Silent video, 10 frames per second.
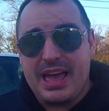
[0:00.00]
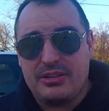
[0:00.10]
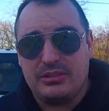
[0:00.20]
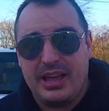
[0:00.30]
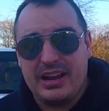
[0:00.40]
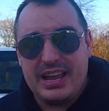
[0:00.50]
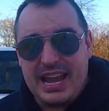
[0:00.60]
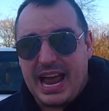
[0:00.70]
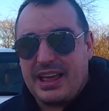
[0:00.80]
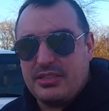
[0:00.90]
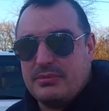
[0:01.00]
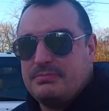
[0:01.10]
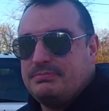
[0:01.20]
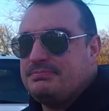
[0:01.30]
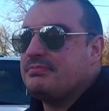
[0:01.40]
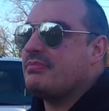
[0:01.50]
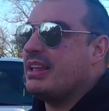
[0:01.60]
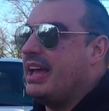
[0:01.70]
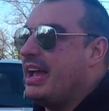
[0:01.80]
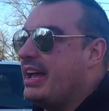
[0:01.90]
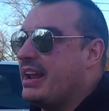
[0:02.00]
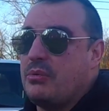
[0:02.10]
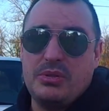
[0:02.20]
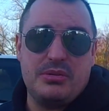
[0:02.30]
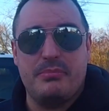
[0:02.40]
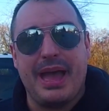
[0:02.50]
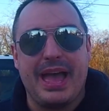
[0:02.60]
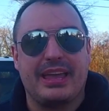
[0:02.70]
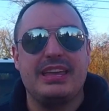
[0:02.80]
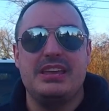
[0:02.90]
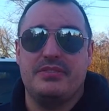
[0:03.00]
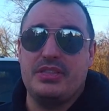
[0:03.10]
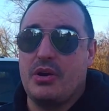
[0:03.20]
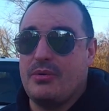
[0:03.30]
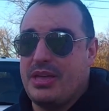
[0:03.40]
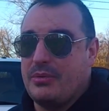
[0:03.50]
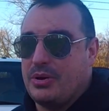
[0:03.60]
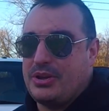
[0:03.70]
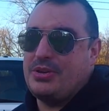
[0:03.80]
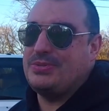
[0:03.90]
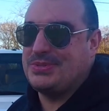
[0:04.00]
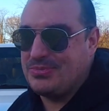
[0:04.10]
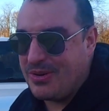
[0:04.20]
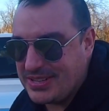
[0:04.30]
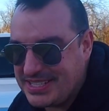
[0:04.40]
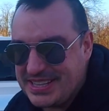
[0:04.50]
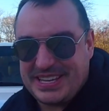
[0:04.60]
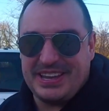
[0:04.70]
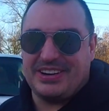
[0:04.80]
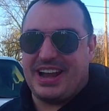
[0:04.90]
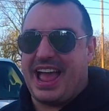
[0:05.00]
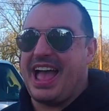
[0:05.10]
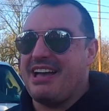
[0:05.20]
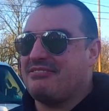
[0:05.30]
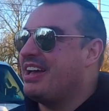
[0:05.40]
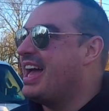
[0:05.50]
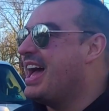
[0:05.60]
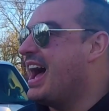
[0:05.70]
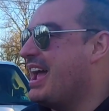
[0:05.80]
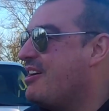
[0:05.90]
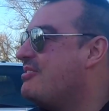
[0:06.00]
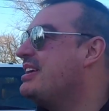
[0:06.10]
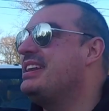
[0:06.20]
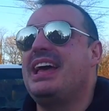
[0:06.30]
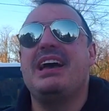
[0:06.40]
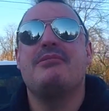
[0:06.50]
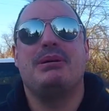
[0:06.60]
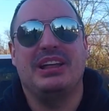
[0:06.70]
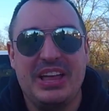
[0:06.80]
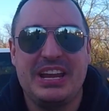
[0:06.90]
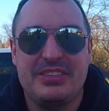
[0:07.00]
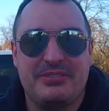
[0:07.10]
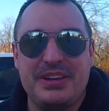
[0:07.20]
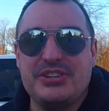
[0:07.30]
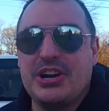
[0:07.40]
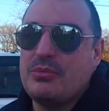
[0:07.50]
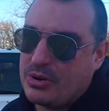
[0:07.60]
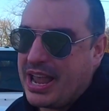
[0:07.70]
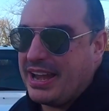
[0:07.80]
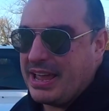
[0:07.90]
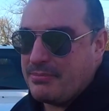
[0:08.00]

other Lariat had them and I want them back, even though they were used once in the 1.5 years I owned it, but I liked the feature and we're getting it